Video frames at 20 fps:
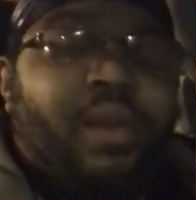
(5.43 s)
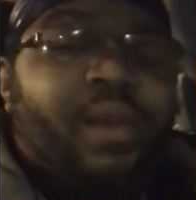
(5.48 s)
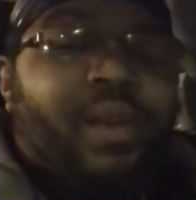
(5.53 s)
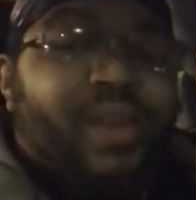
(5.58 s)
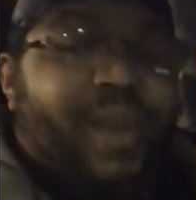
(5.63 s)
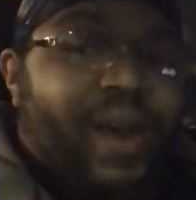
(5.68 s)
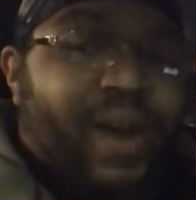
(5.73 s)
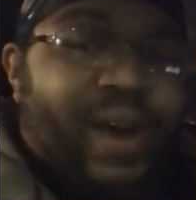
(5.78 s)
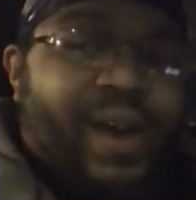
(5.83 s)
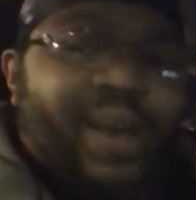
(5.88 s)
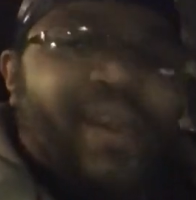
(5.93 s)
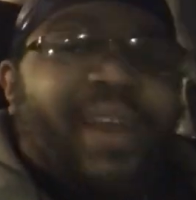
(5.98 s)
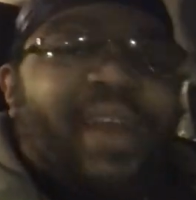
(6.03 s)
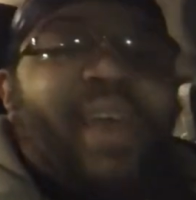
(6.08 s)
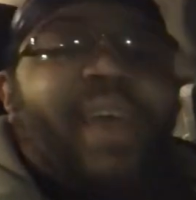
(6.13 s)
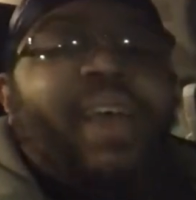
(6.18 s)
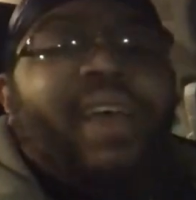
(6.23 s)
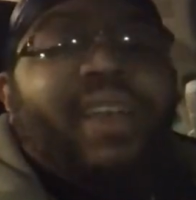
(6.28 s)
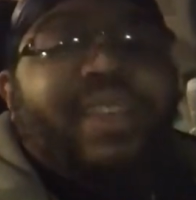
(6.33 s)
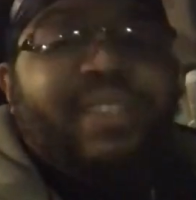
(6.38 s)
God
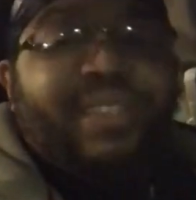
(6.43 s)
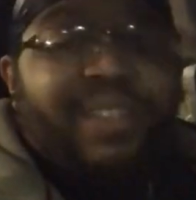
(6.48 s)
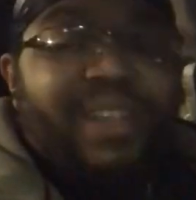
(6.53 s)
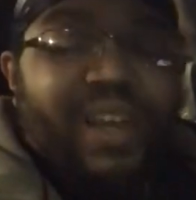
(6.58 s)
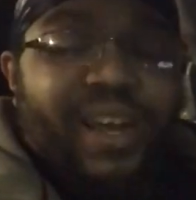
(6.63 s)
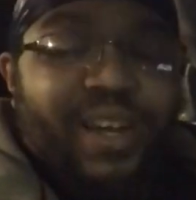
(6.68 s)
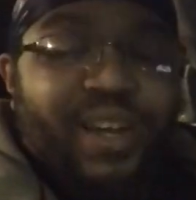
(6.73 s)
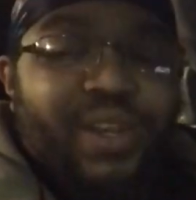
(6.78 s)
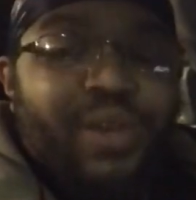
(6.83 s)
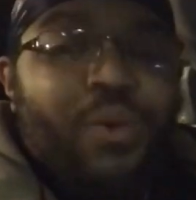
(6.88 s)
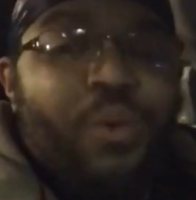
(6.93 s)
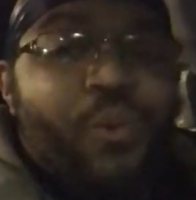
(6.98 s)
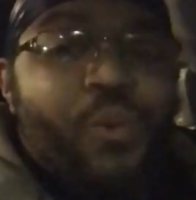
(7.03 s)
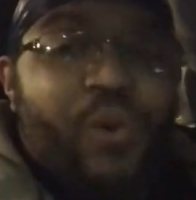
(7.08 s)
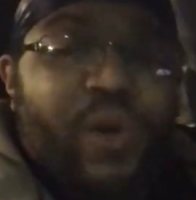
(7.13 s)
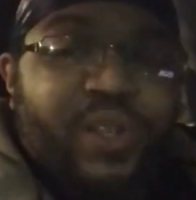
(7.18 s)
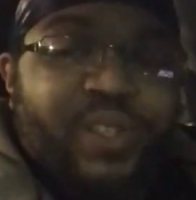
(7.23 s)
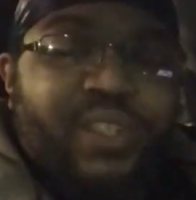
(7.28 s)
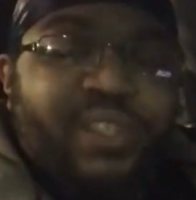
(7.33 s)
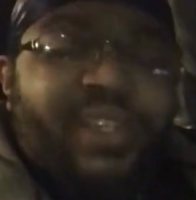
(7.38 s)
has done it
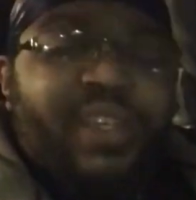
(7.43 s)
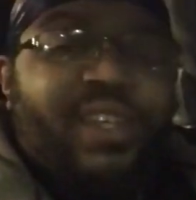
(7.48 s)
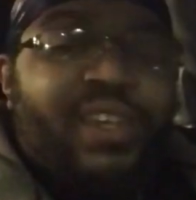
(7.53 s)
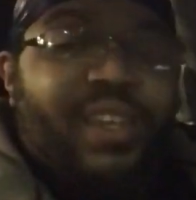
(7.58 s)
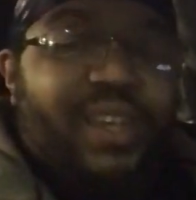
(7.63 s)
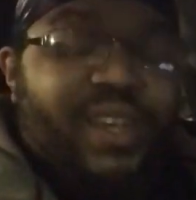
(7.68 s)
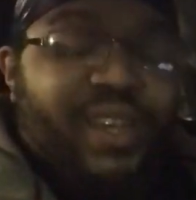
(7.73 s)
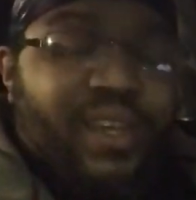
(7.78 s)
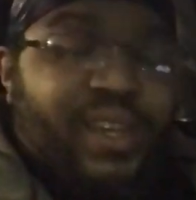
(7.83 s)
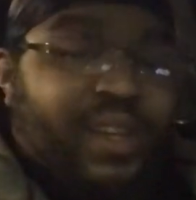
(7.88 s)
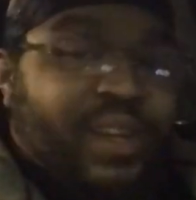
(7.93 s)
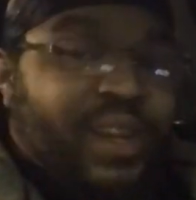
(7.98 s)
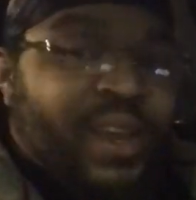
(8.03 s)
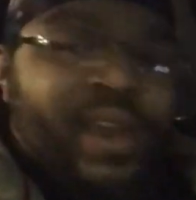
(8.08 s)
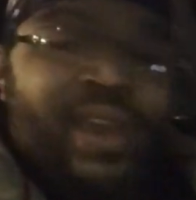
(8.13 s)
once again,